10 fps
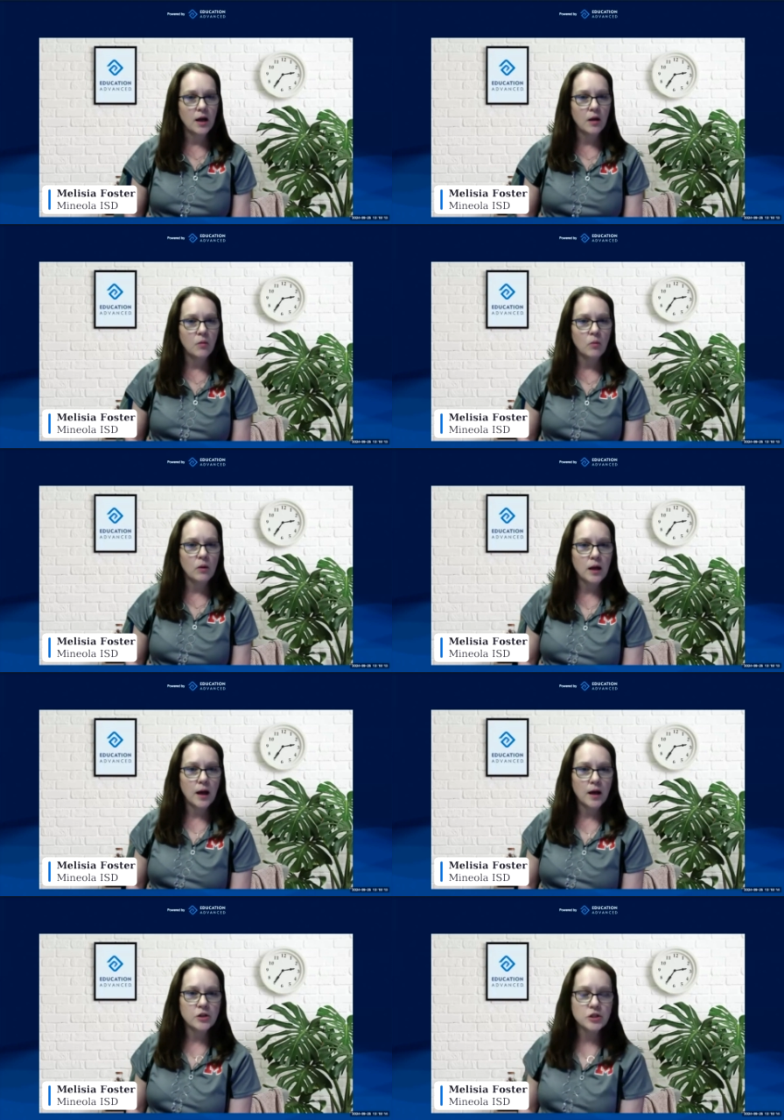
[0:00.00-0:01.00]
And we
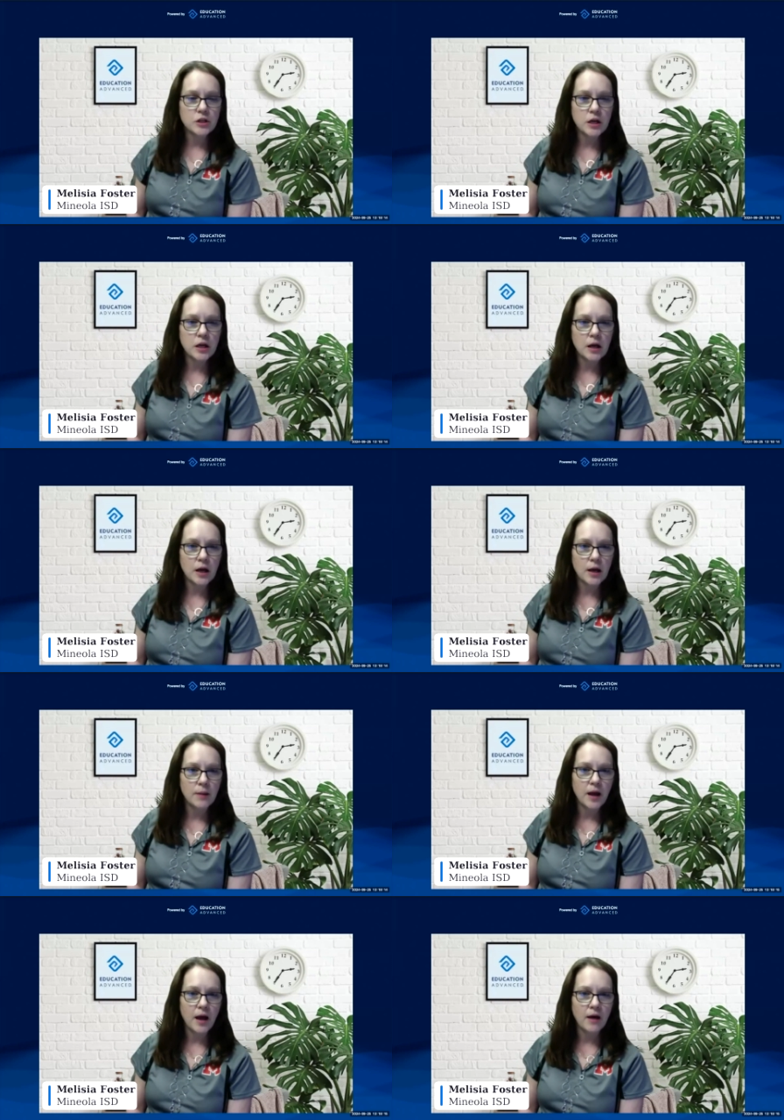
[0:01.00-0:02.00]
actually um,
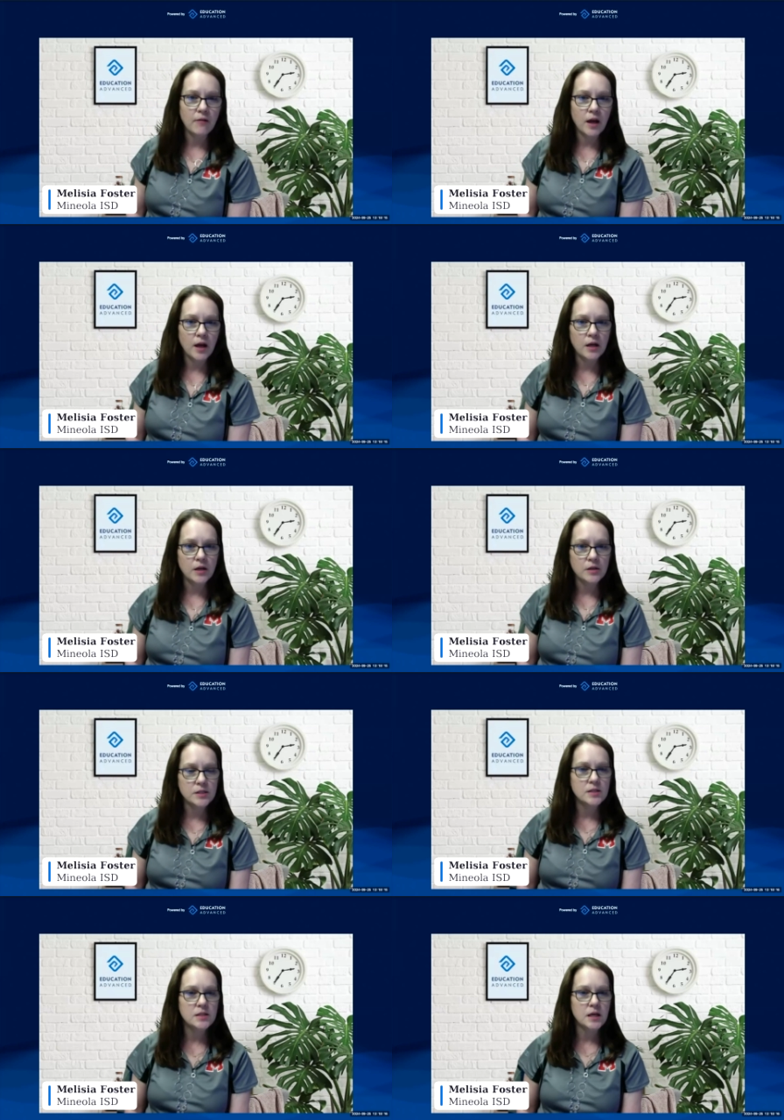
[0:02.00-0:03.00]
have a
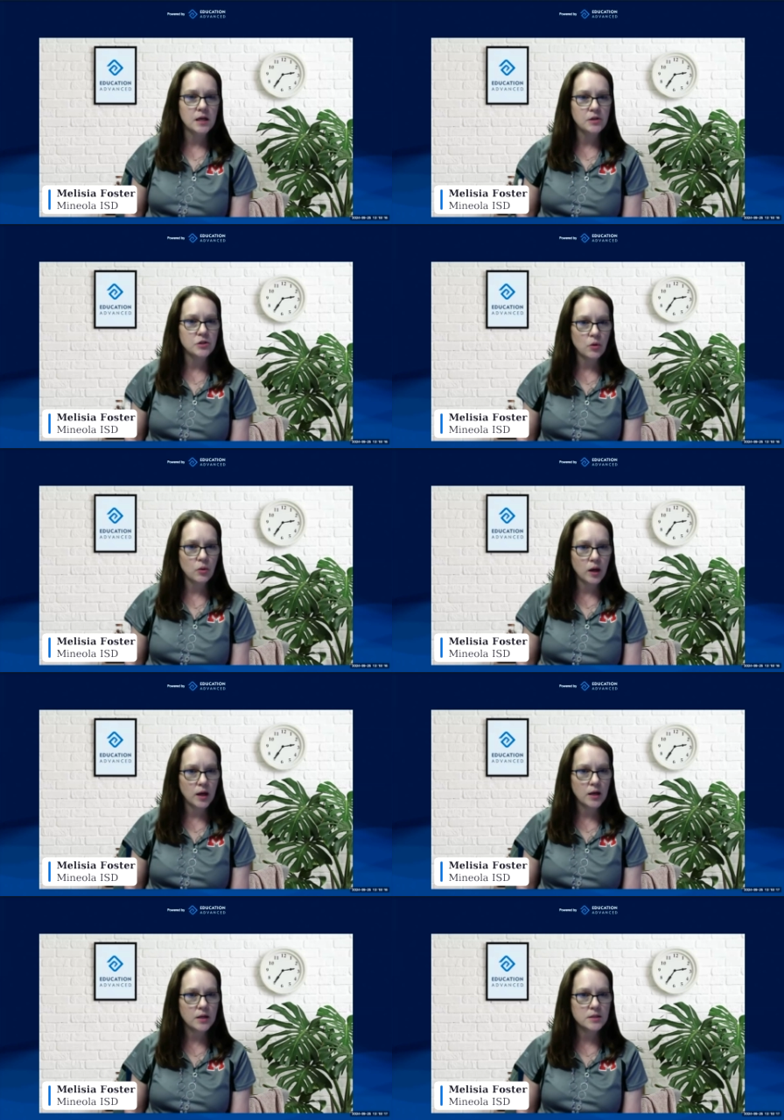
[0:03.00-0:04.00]
CTE
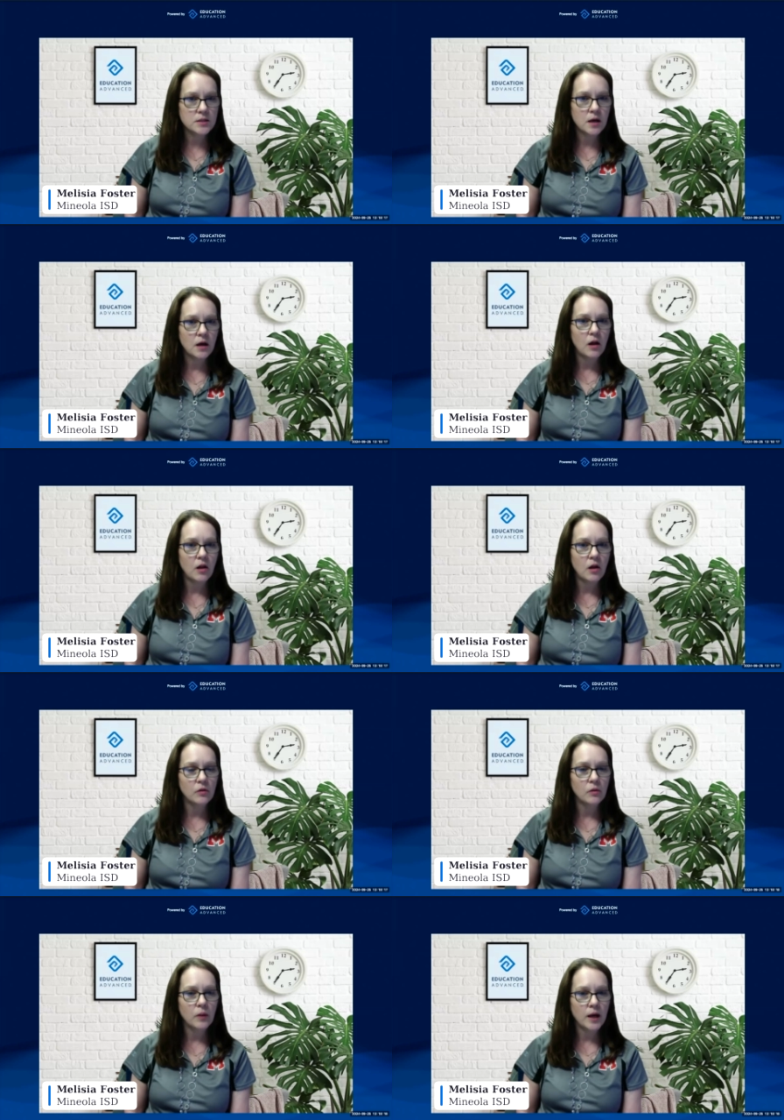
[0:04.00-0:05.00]
showcase along
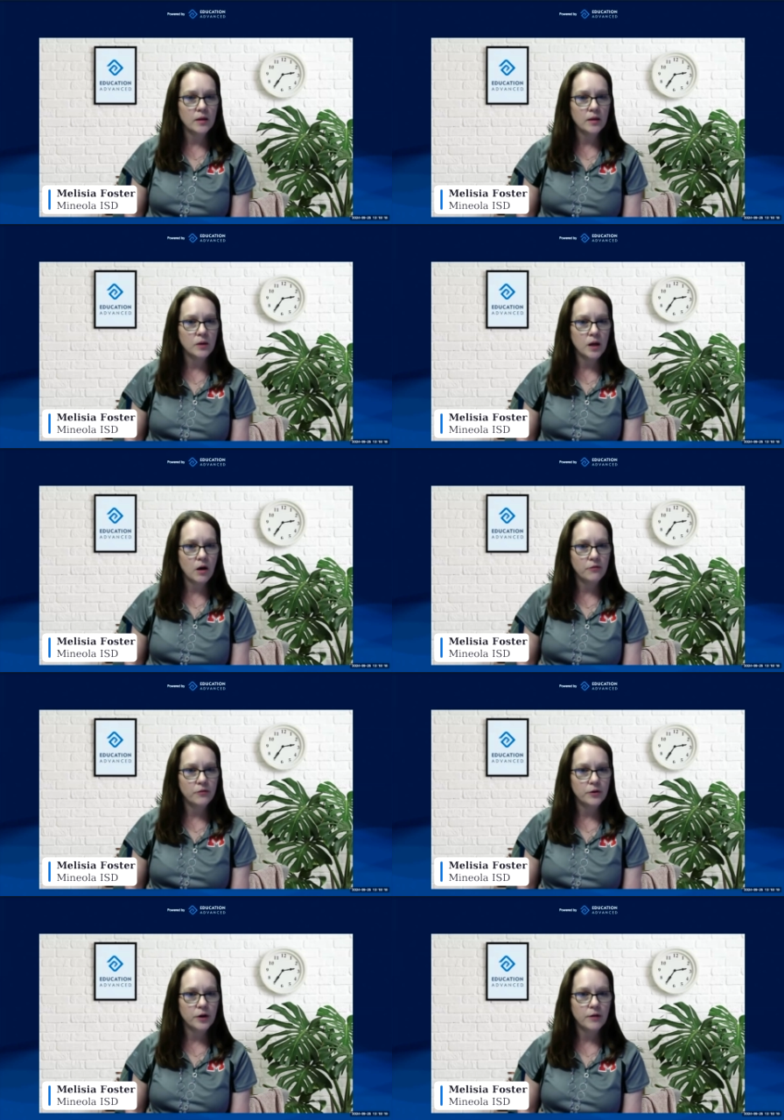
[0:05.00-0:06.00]
the way that we
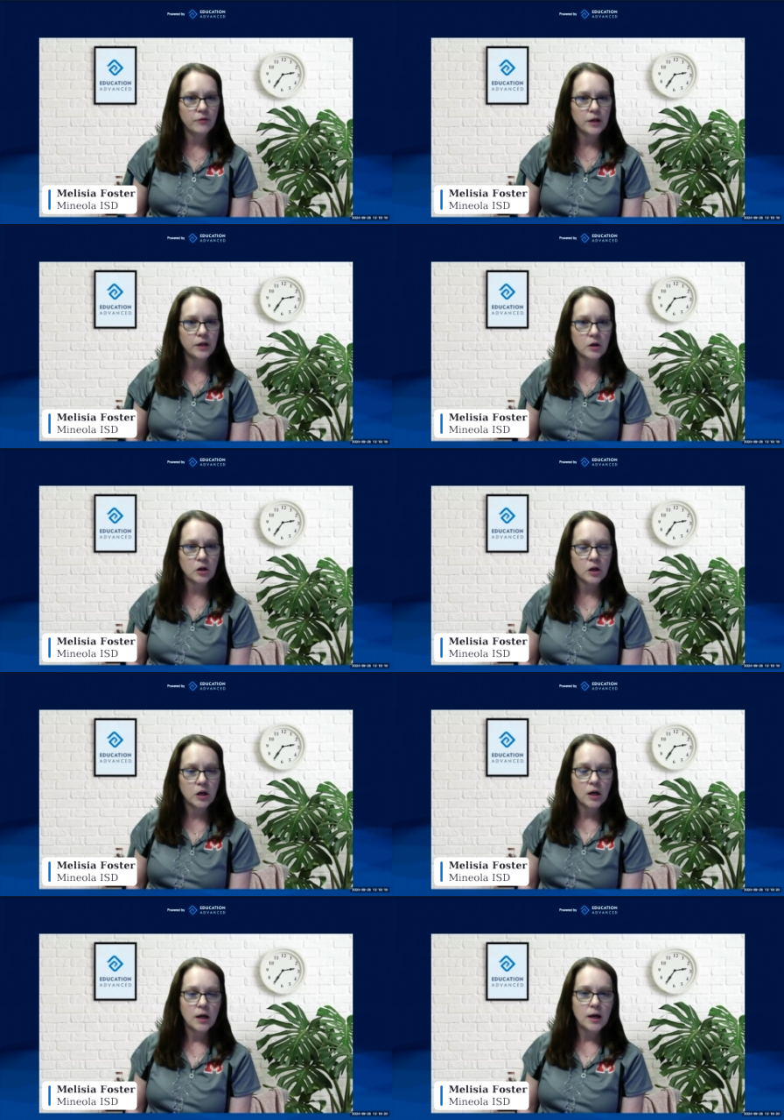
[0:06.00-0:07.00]
offer every year
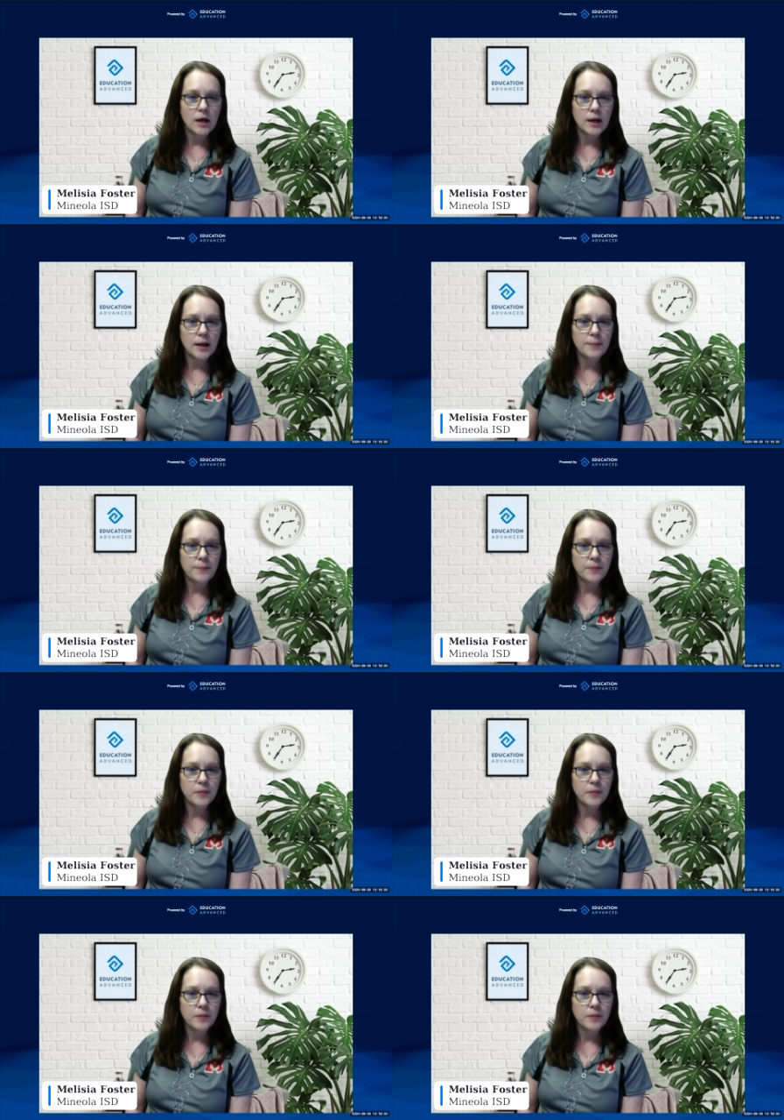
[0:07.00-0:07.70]
um,